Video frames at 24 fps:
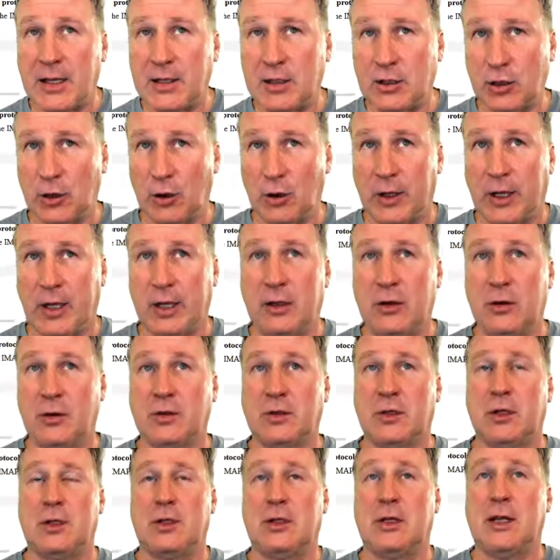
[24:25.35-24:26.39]
so they use
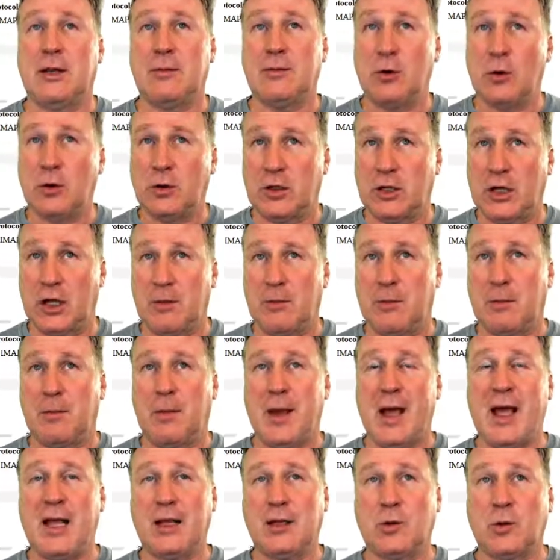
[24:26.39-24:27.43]
the same username and
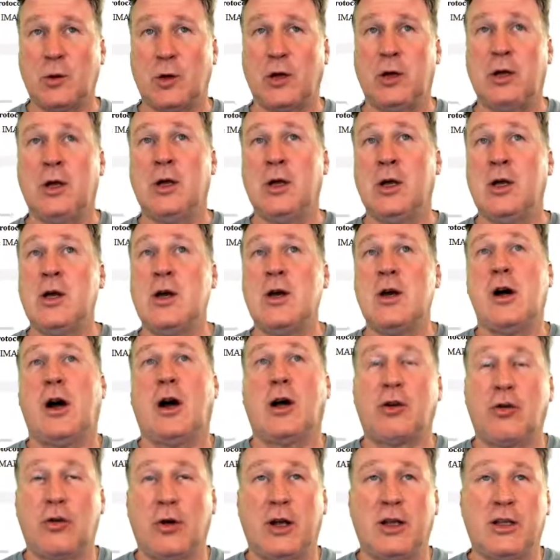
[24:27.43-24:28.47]
password
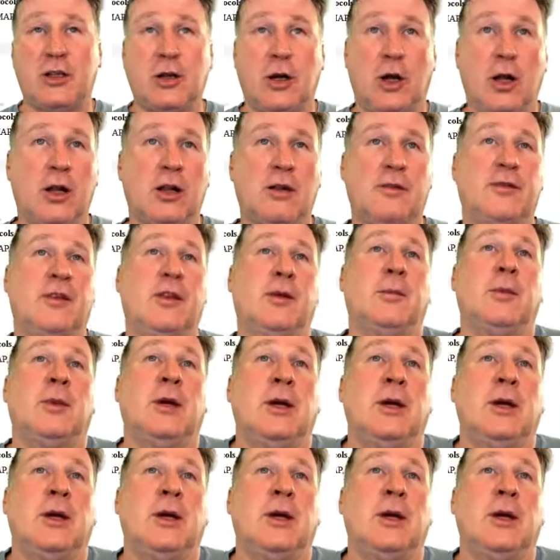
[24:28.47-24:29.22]
across all of them.